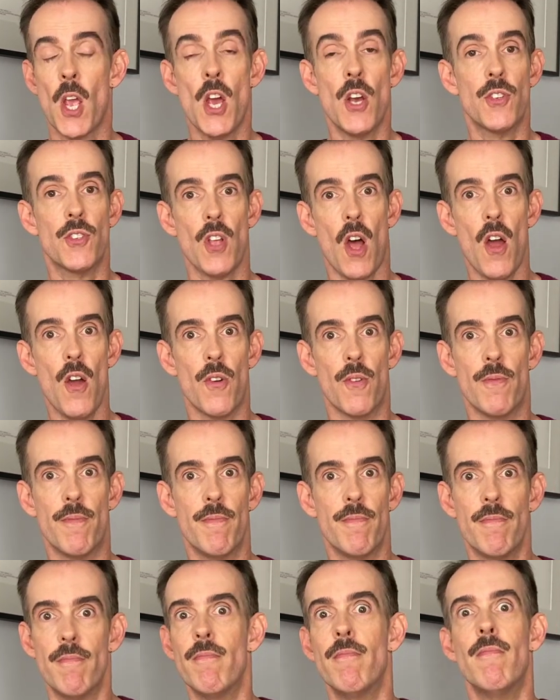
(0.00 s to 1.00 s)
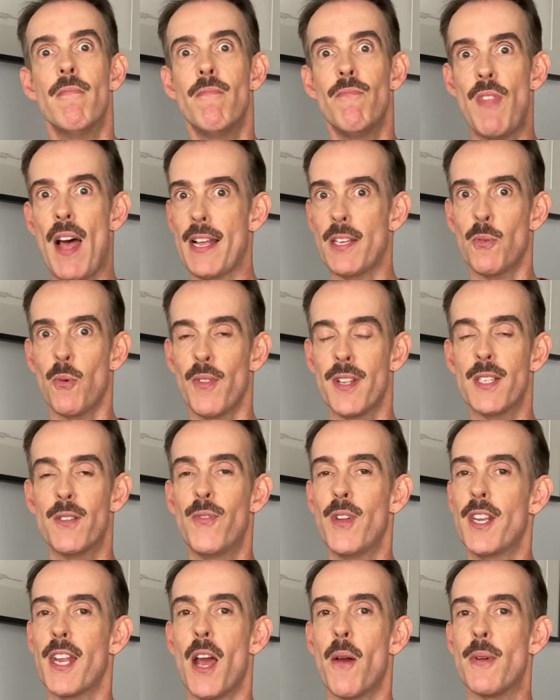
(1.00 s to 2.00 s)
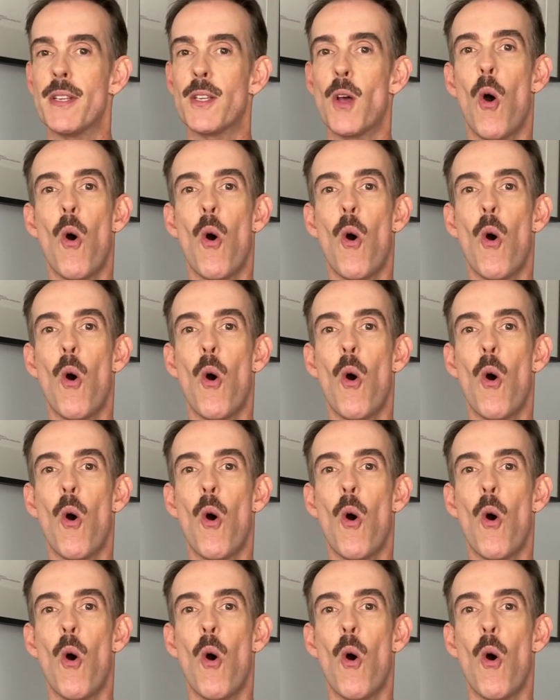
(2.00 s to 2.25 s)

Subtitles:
So that's what this video is